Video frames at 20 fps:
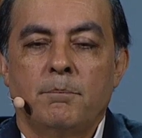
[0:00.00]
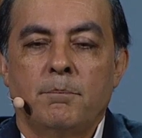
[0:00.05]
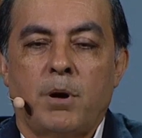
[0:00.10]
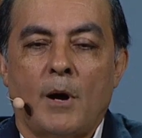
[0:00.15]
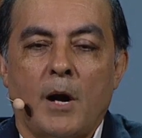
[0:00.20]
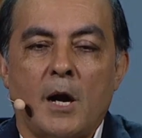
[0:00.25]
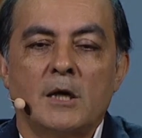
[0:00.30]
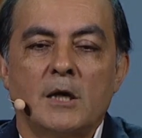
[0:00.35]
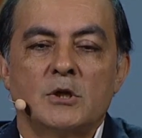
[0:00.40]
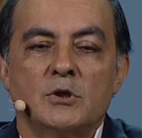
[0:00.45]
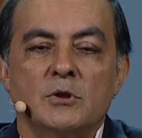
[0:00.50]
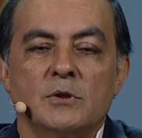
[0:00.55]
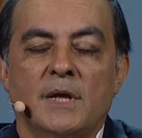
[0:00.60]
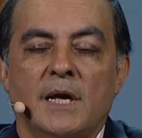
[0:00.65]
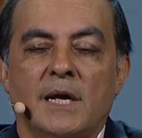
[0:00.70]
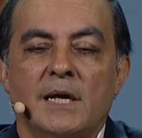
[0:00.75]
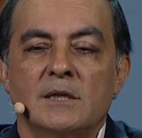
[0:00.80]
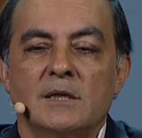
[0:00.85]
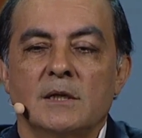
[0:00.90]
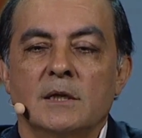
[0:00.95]
part to
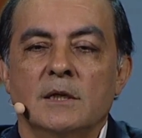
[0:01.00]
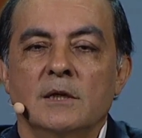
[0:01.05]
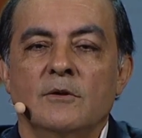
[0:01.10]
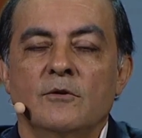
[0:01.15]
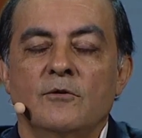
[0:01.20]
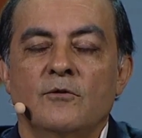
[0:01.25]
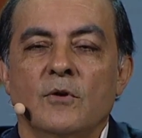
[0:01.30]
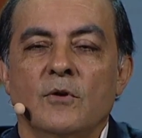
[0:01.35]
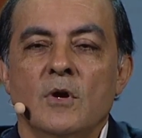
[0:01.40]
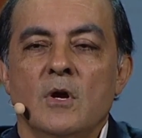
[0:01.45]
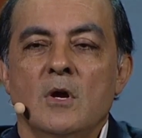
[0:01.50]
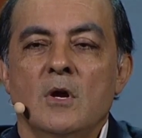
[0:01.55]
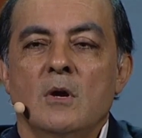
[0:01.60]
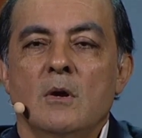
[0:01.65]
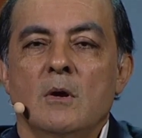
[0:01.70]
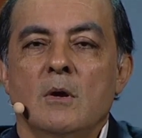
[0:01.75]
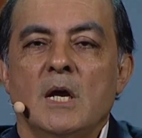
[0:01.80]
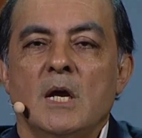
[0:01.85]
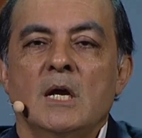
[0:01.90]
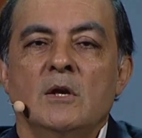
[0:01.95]
that is,
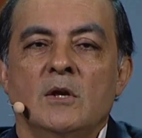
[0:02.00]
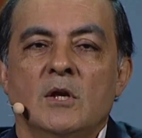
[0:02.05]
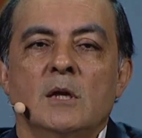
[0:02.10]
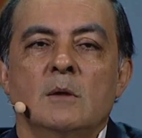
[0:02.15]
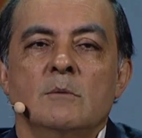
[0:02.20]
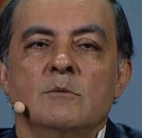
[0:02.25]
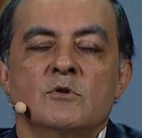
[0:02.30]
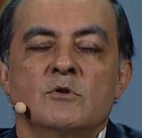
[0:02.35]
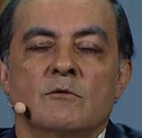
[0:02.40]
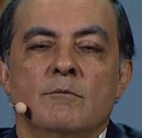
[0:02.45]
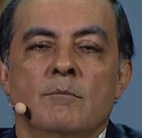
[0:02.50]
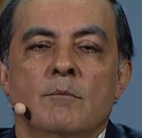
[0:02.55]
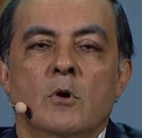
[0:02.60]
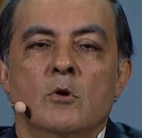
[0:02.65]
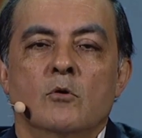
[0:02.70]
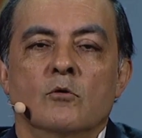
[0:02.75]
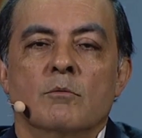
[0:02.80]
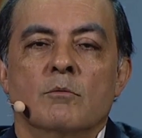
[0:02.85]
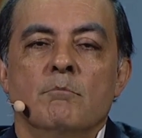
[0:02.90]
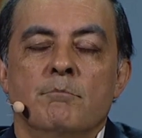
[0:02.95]
in terms of
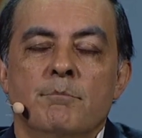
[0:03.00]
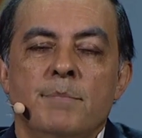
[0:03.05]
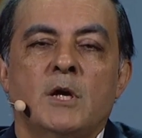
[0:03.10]
moat,